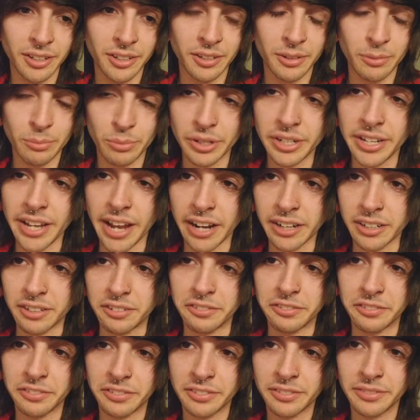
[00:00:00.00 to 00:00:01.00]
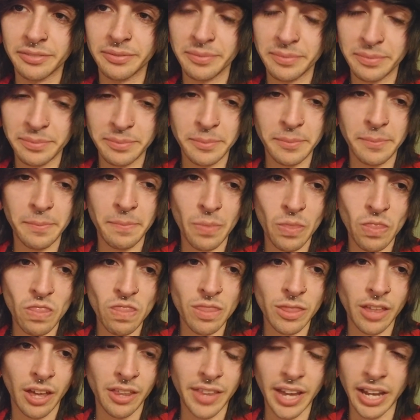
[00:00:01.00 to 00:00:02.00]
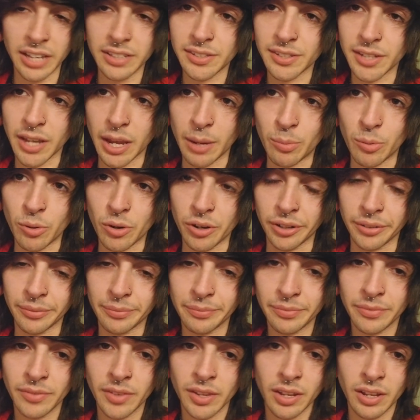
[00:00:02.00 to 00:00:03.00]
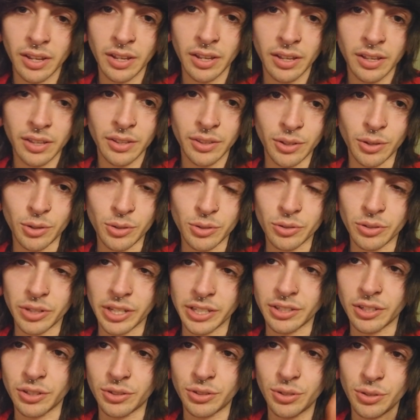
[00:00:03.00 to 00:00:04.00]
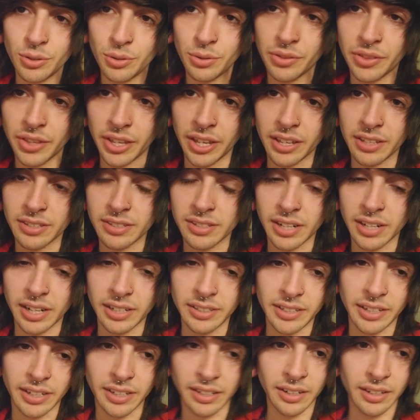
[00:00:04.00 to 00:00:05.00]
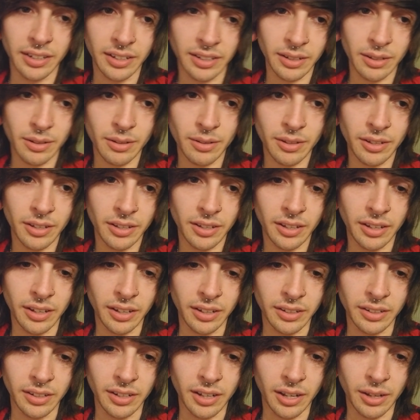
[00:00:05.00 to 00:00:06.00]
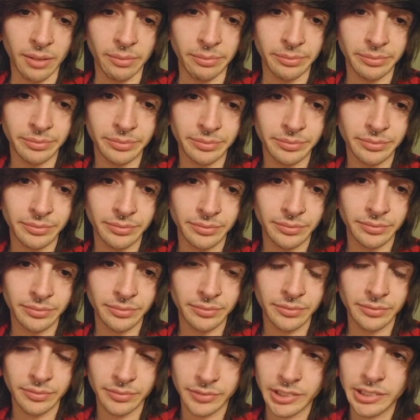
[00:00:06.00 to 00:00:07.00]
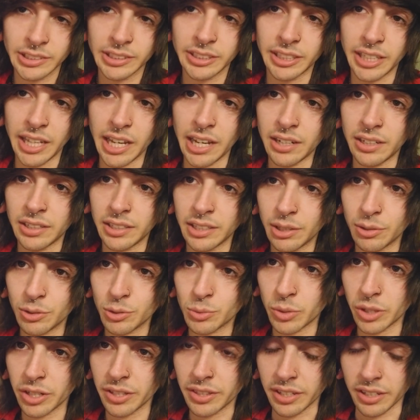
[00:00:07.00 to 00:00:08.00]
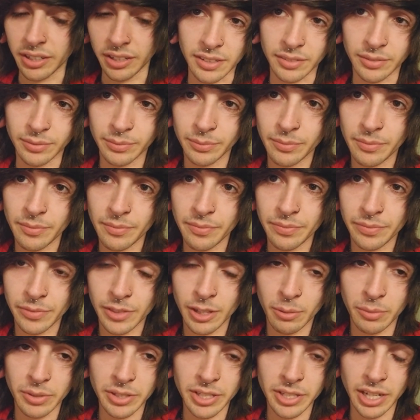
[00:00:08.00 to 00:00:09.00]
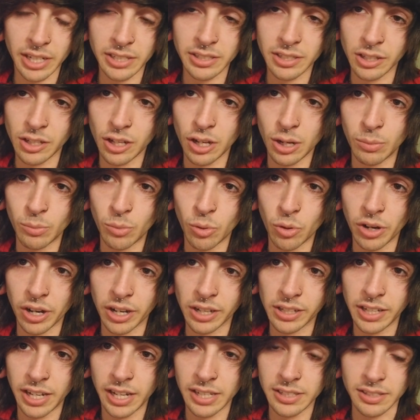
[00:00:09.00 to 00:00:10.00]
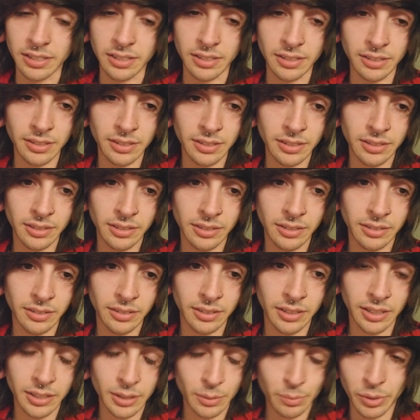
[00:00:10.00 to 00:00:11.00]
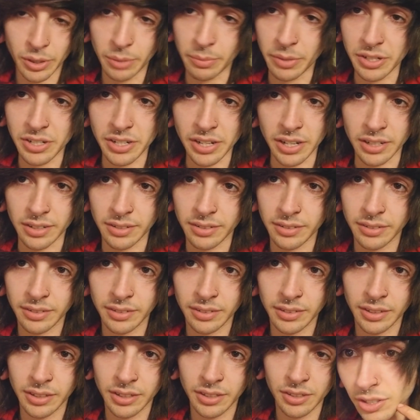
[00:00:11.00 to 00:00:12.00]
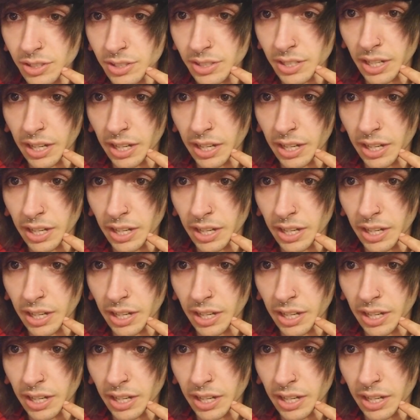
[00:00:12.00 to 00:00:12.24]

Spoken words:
pretty active. That and skateboarding. Those were like the two things that I did, and yeah, it was worth it. Besides the long, boring classes, it's pretty much it. Just